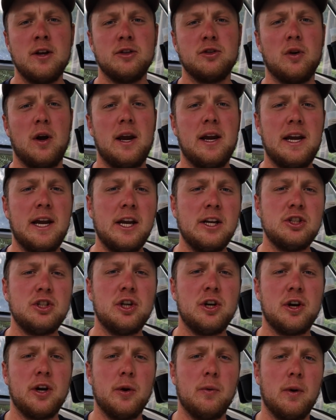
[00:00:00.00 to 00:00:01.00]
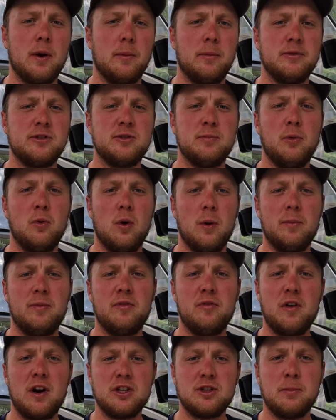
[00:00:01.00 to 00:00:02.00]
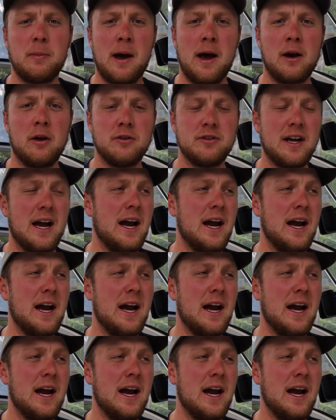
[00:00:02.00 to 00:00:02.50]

So each year you want to spool up fresh monos.